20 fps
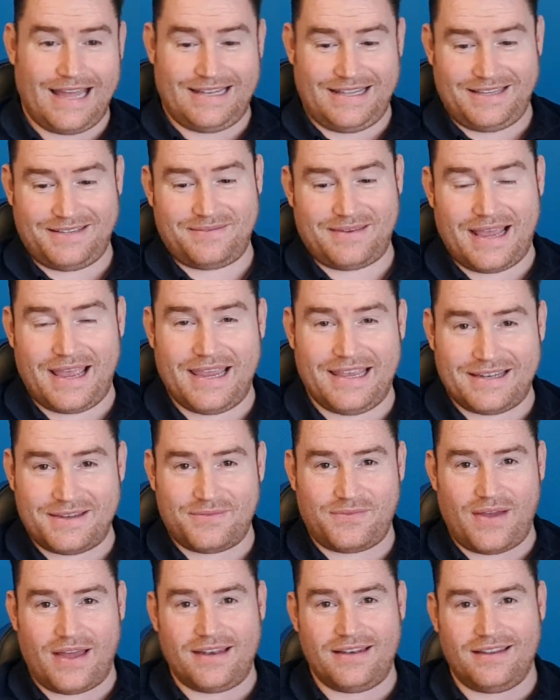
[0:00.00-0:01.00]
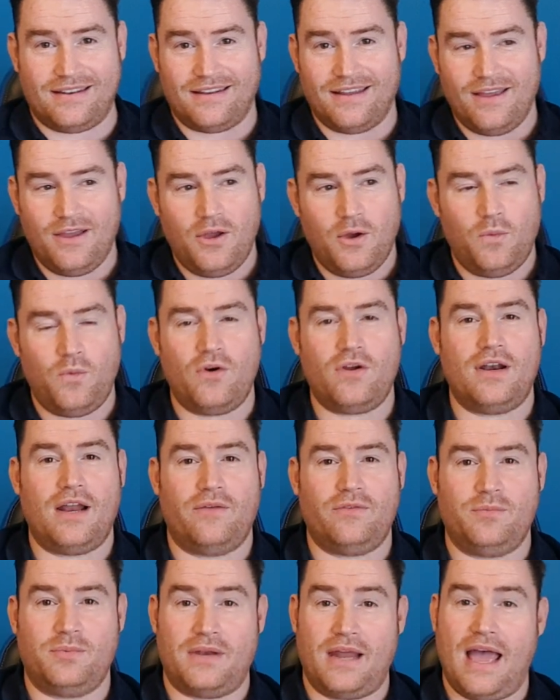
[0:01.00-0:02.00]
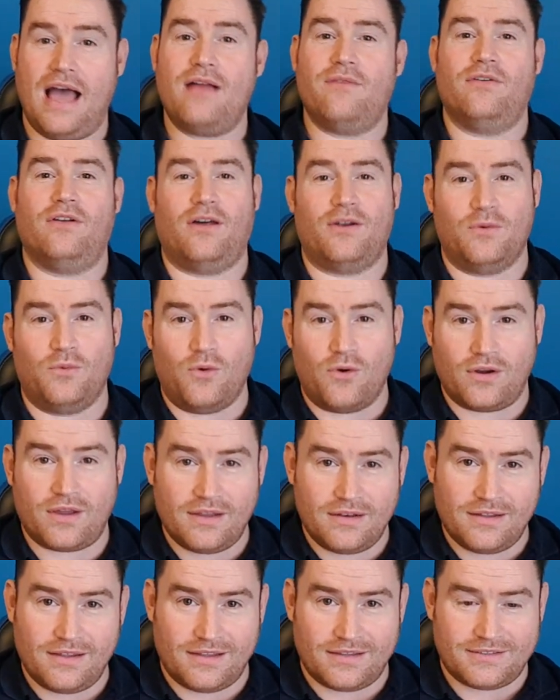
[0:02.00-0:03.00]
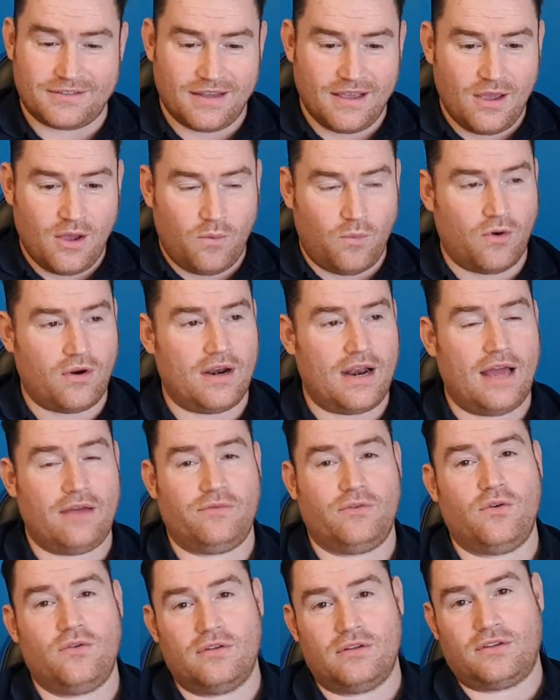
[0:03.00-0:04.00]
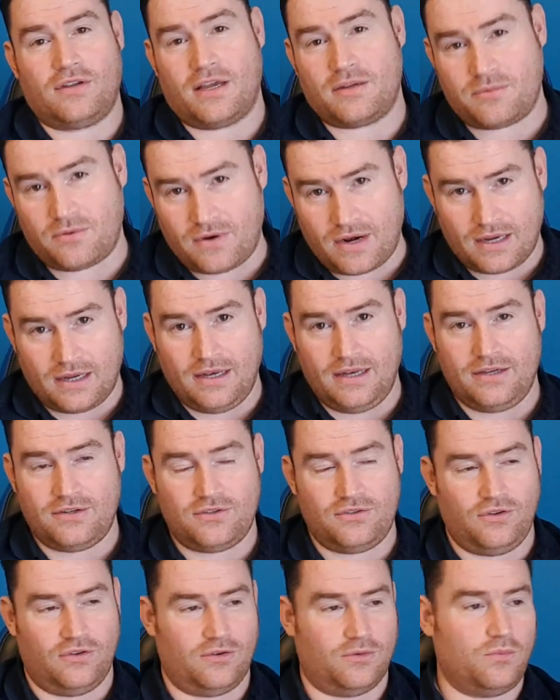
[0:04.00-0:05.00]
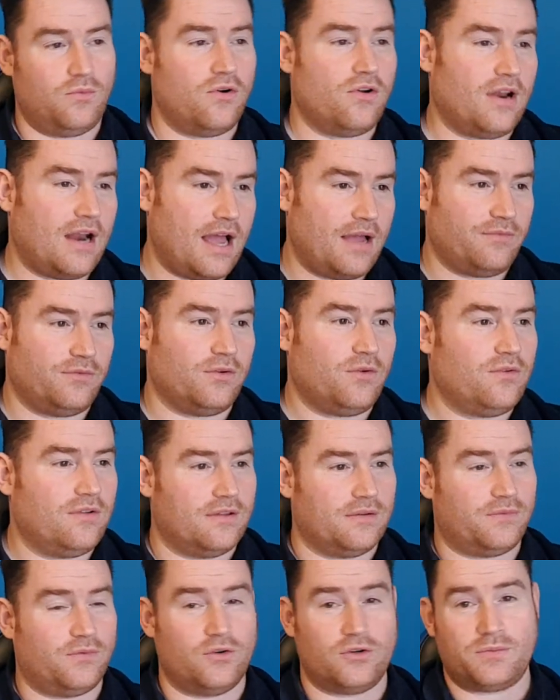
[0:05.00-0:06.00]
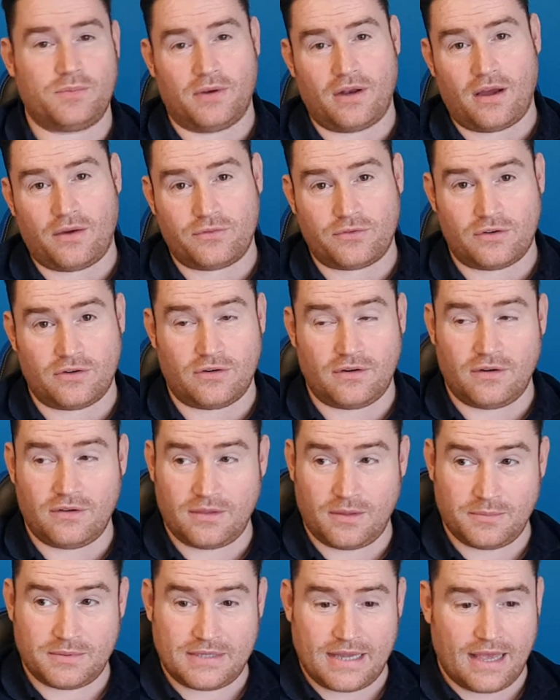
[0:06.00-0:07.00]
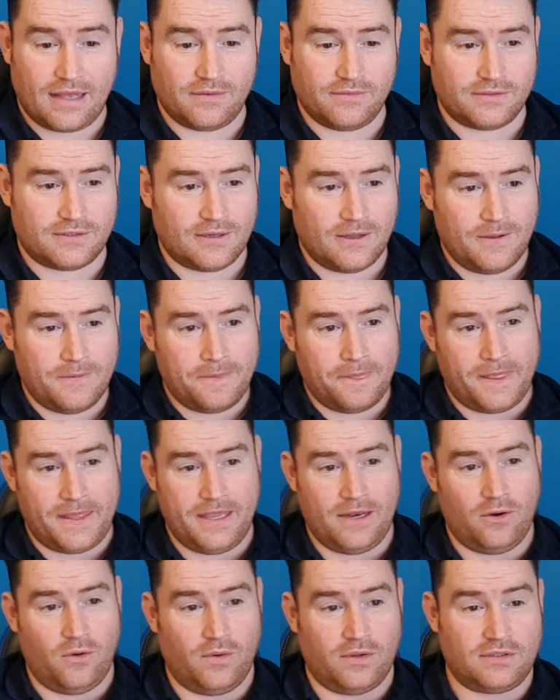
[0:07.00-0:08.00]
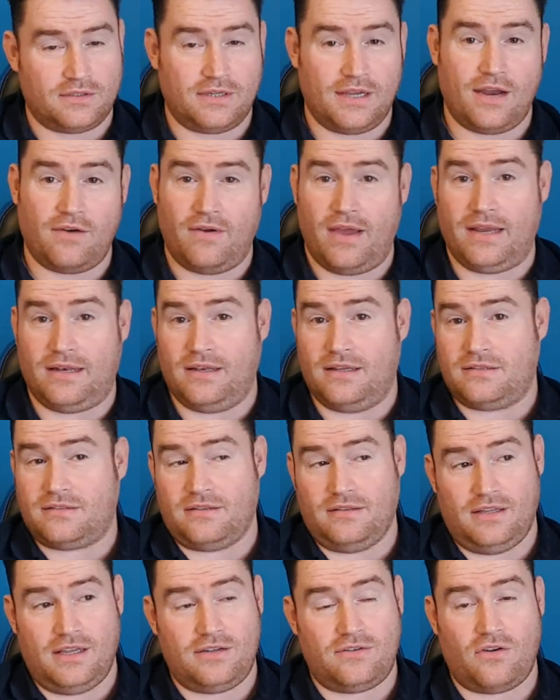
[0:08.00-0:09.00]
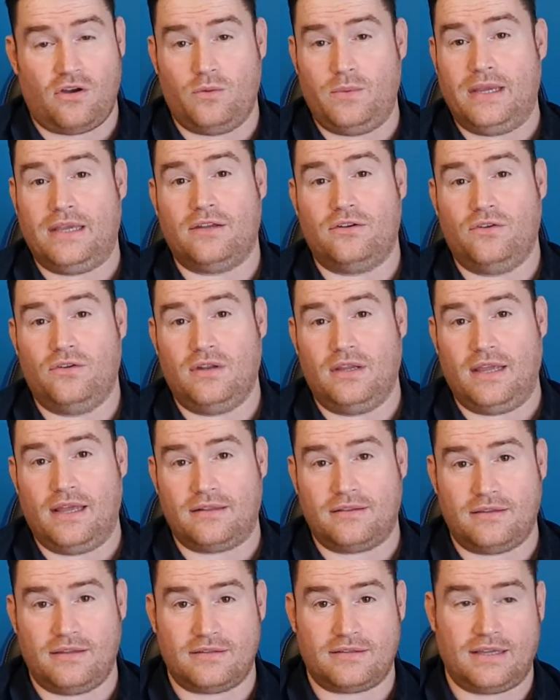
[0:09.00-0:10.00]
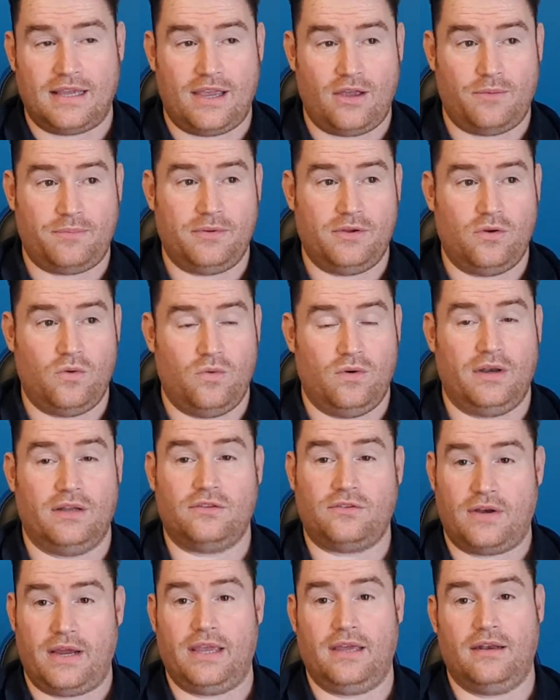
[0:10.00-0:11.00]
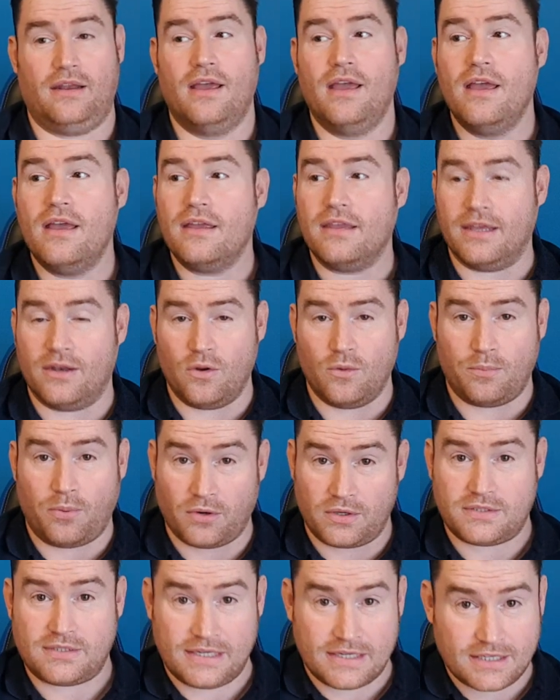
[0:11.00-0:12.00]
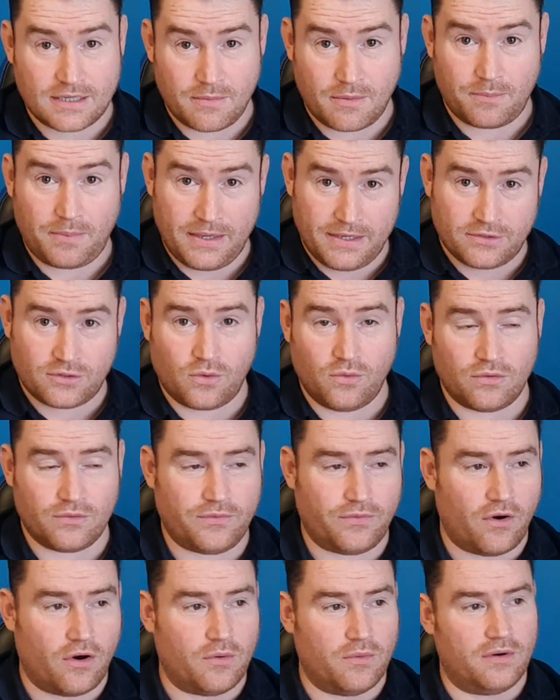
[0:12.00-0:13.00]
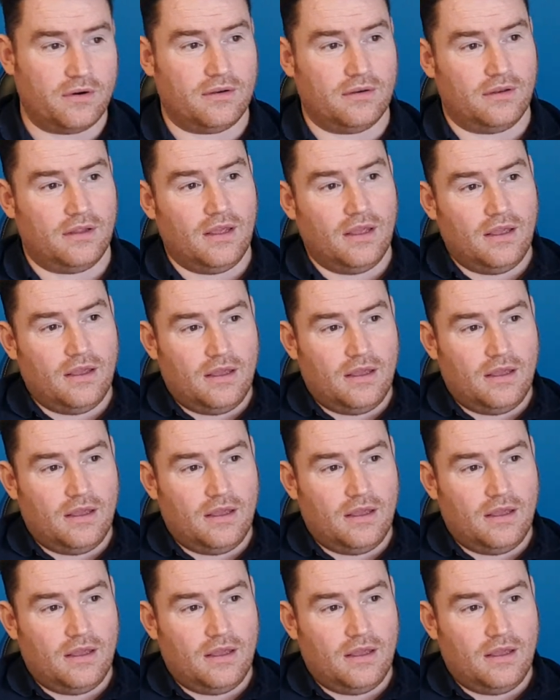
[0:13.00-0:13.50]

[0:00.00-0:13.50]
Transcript: can this guy get defended? We're going to have to put a hell of a lot of work into this. We're going to have to go to the Transport Regulation Unit. We're going to have to go to the enforcement officer themselves, you know, and say, right, listen, this is all we can do to get this guy up and going and try and, you know, put a system in place going forward and,